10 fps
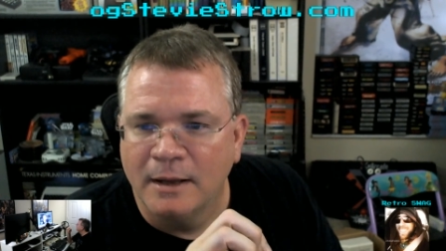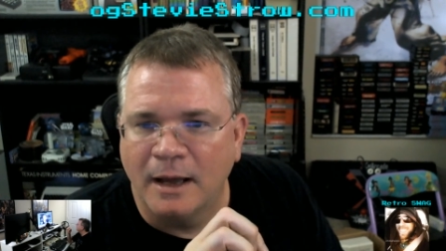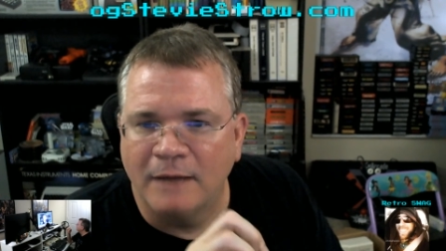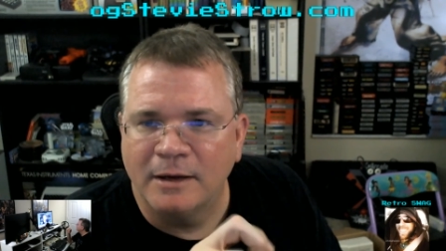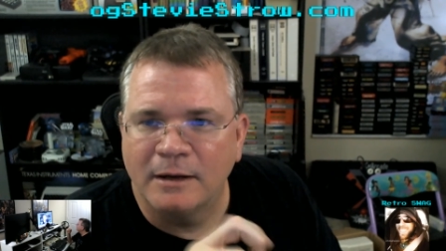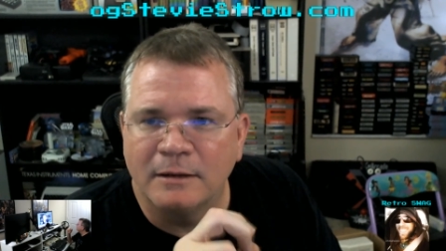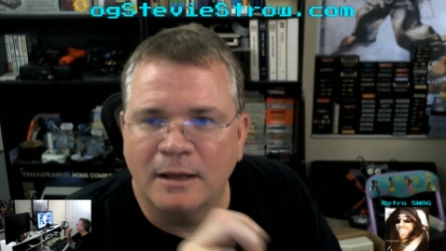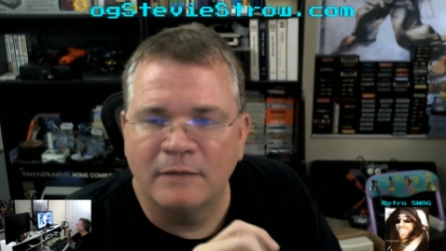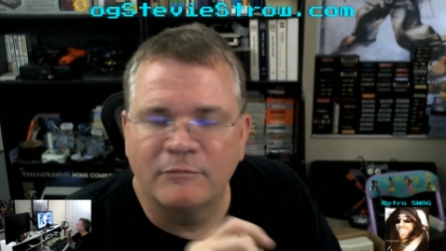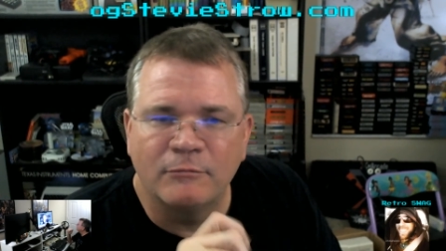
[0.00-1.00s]
I've got a
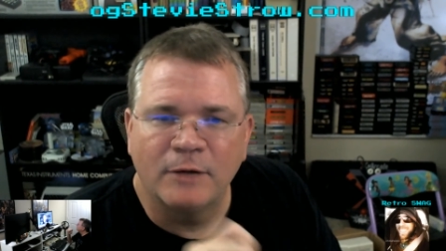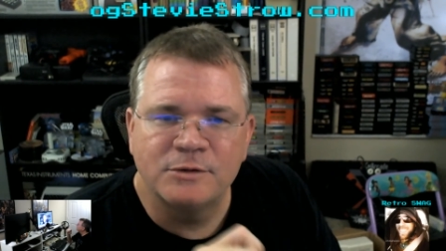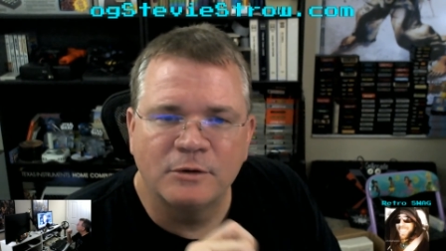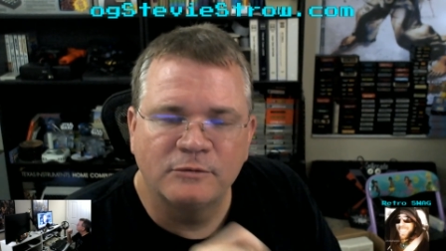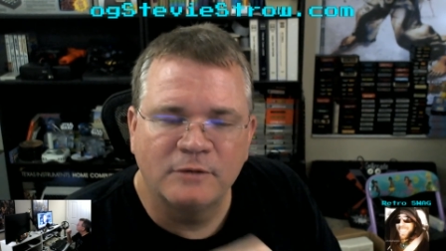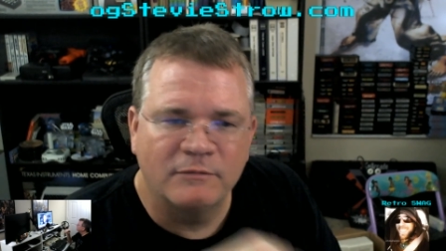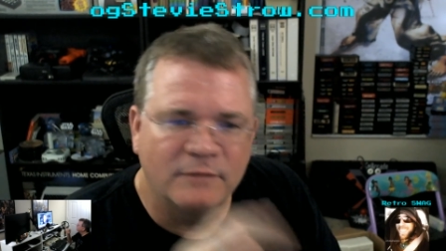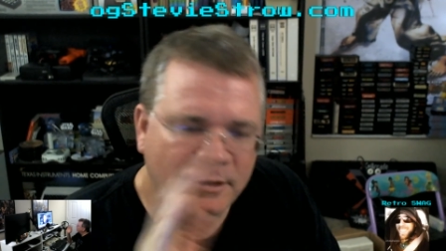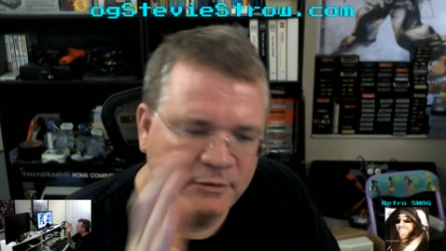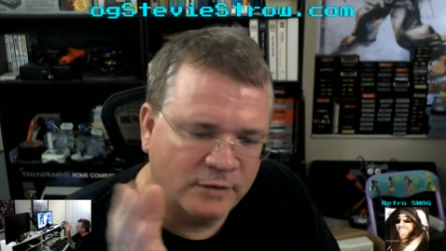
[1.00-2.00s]
lot of retro stuff,
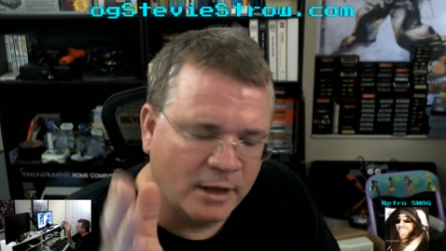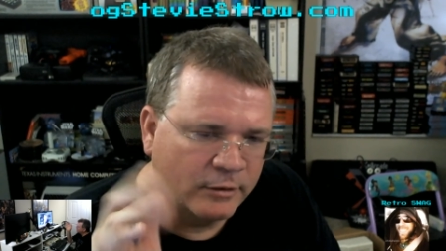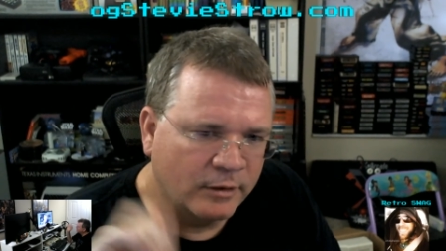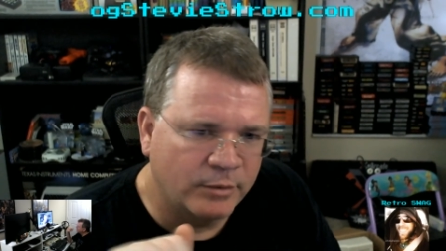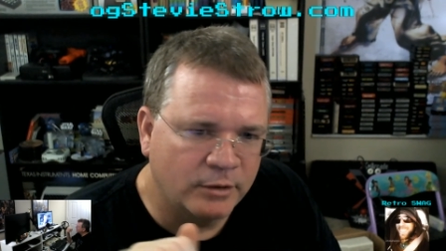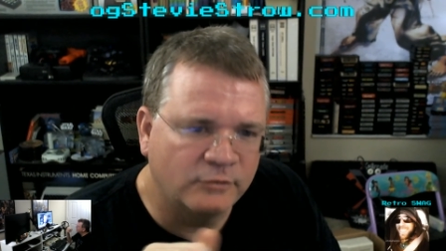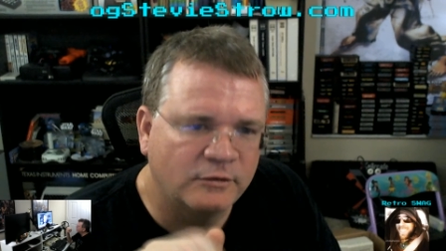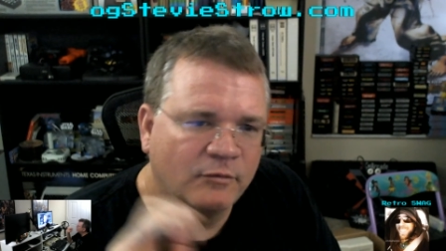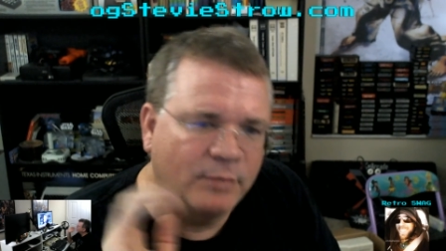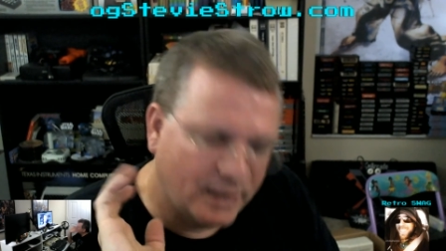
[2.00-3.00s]
not just Color Computer
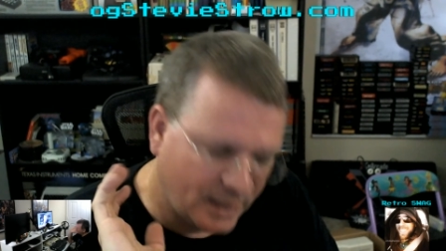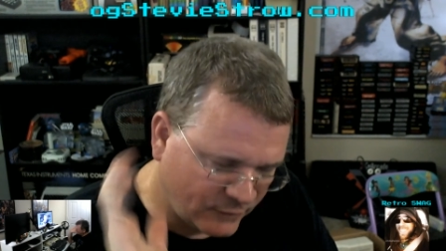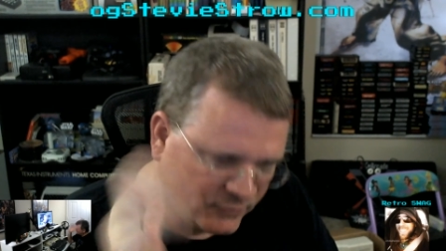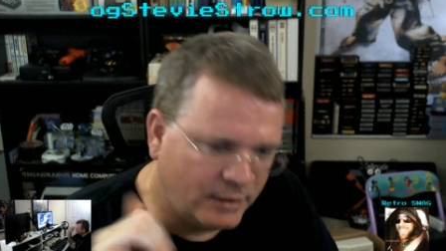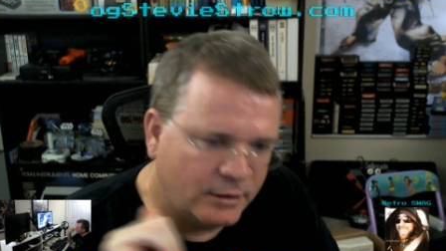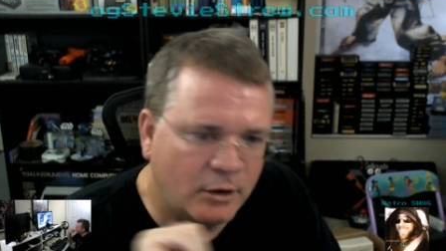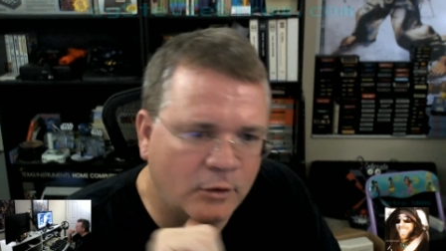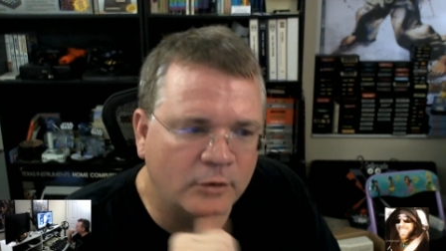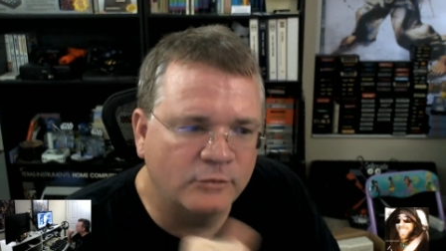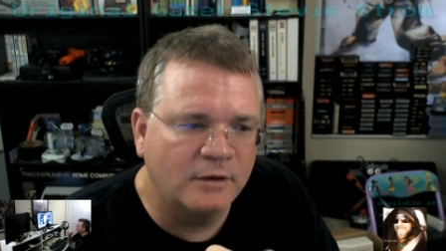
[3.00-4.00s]
stuff, but I got a ton of
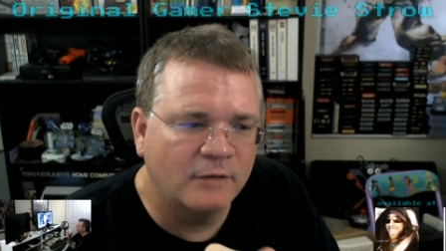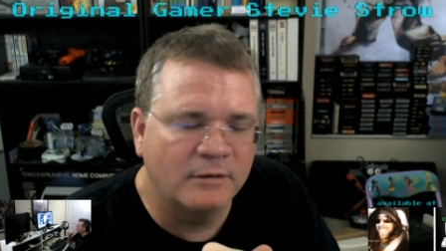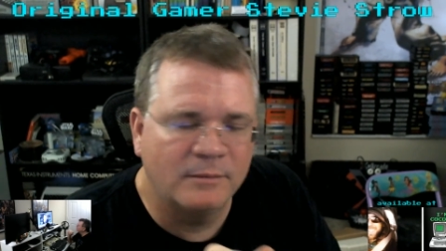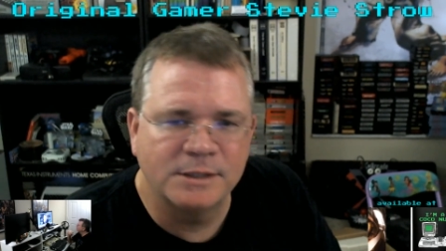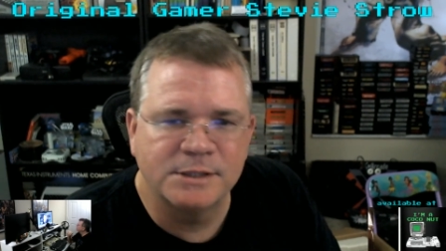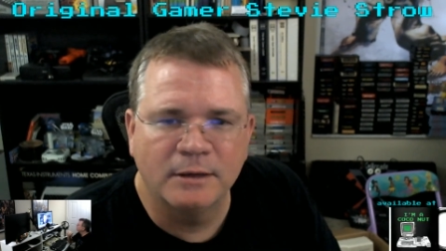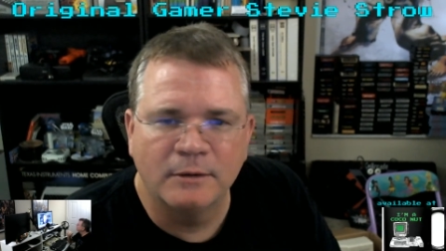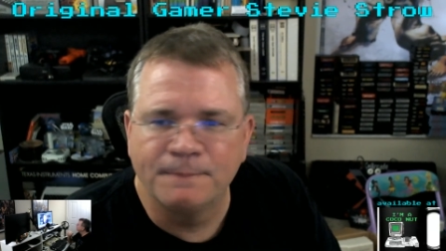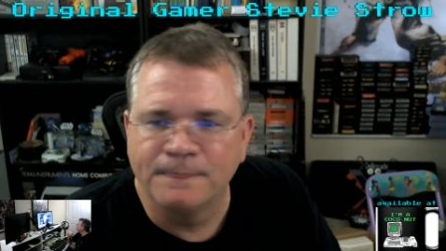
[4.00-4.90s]
Coco stuff on my channel.